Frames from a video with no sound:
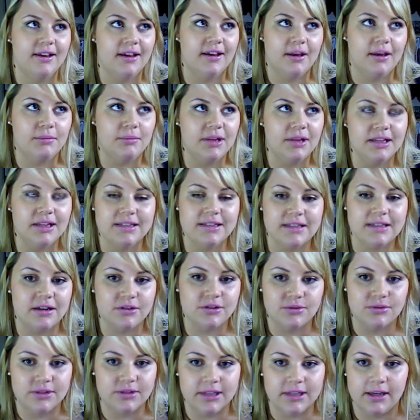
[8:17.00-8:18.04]
I mean, it
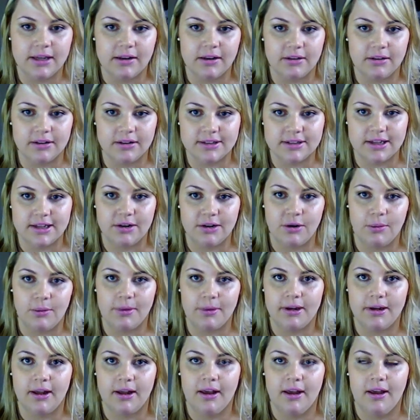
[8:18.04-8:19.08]
sounds ridiculous, I know,
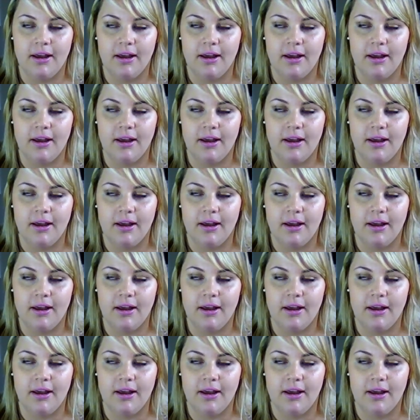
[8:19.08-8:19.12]
but